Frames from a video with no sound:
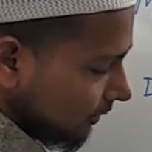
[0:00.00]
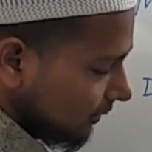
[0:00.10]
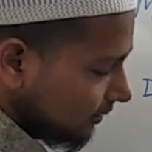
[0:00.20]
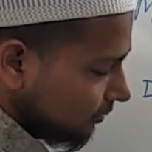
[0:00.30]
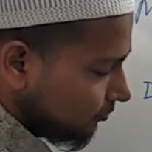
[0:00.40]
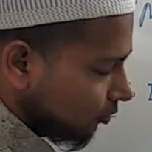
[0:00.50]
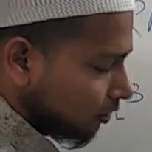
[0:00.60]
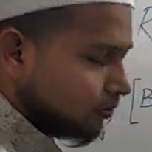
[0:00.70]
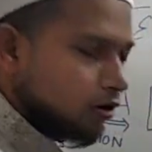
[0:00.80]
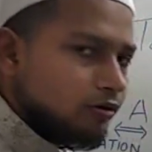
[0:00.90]
in the
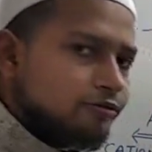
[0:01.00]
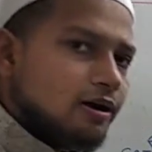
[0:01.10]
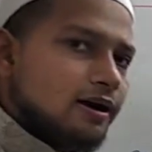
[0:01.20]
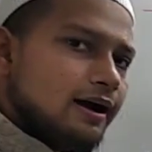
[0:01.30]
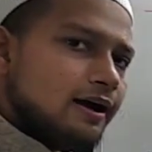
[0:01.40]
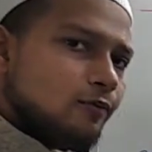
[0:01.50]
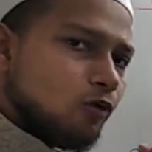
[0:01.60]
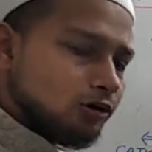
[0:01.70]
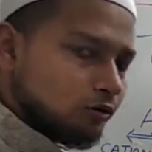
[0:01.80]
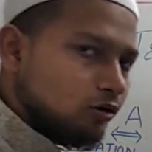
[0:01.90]
form of
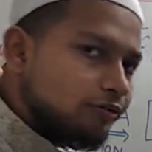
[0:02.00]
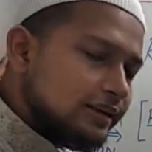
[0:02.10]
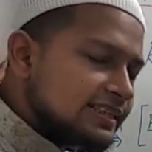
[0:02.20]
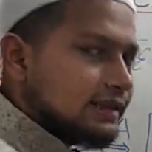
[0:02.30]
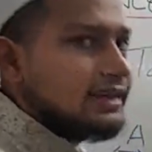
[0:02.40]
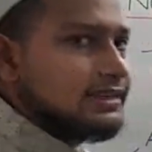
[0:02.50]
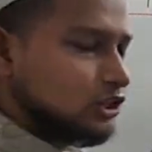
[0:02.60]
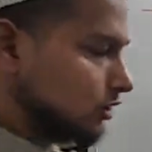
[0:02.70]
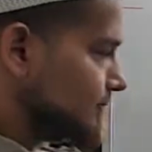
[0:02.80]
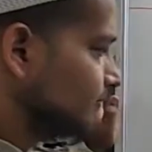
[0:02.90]
water of
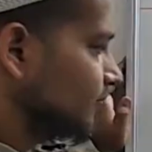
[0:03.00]
crystallization.